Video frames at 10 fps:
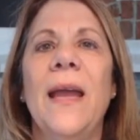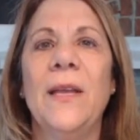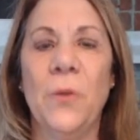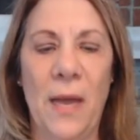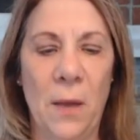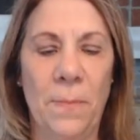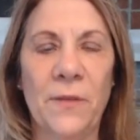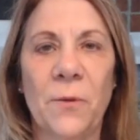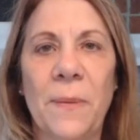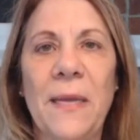and you help
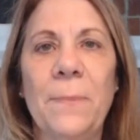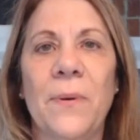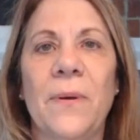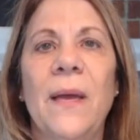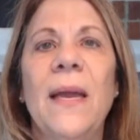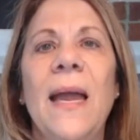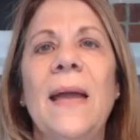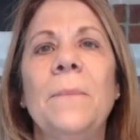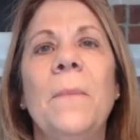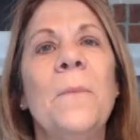other people
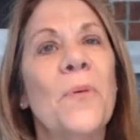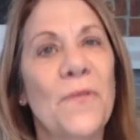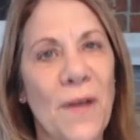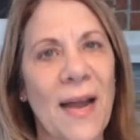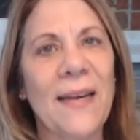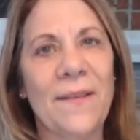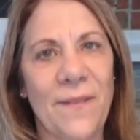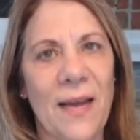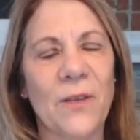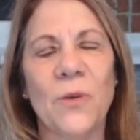and provide
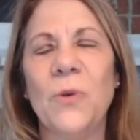value.